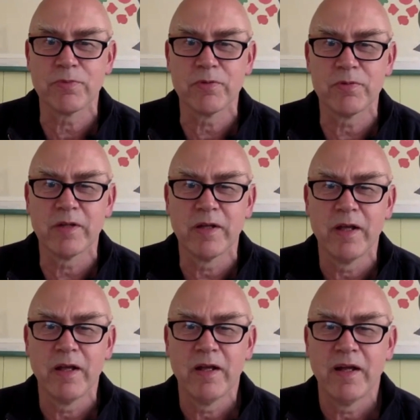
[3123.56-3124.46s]
but
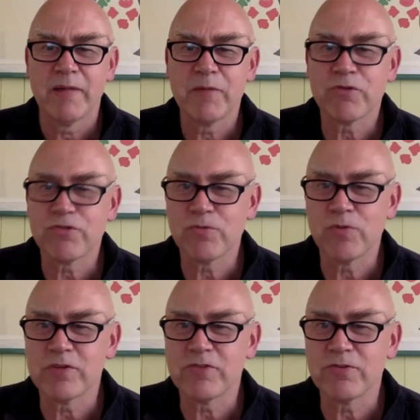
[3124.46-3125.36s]
I'm not sure
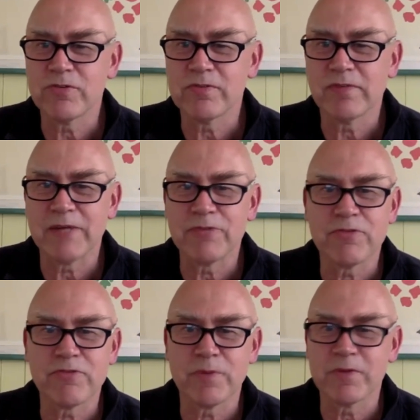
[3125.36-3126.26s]
how to
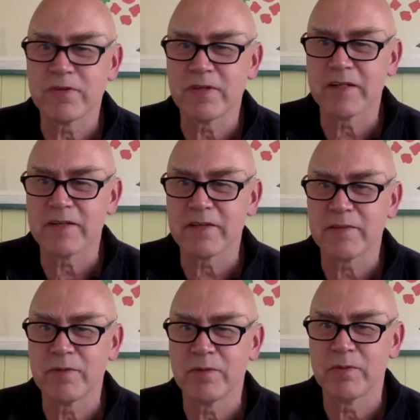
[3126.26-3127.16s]
respond to that at the
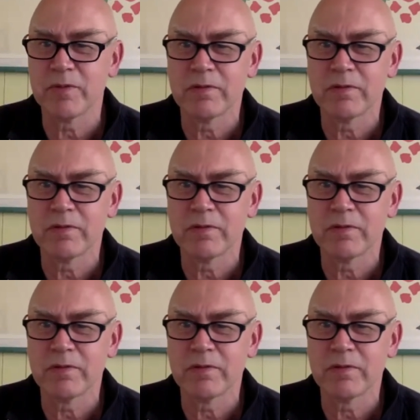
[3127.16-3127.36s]
moment.